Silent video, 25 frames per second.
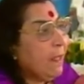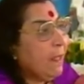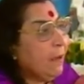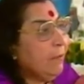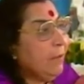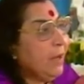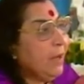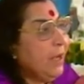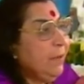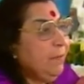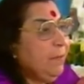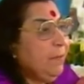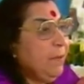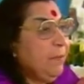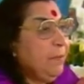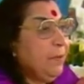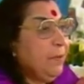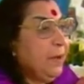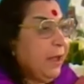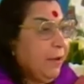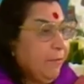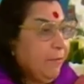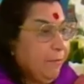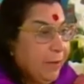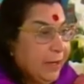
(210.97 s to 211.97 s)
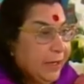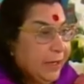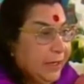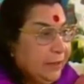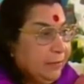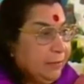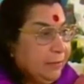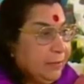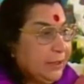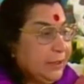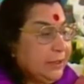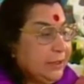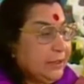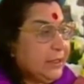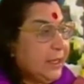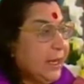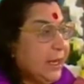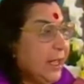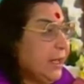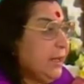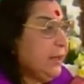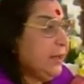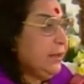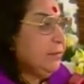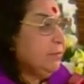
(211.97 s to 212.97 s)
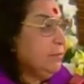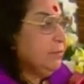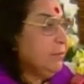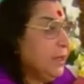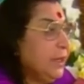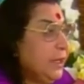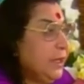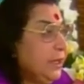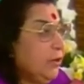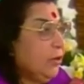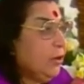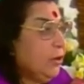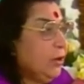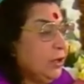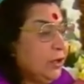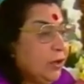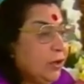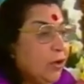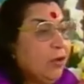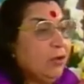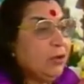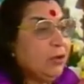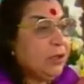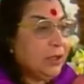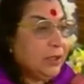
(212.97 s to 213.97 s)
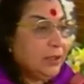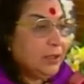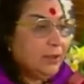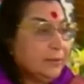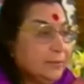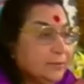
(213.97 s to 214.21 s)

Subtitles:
Many people have money, but it's like money on a donkey.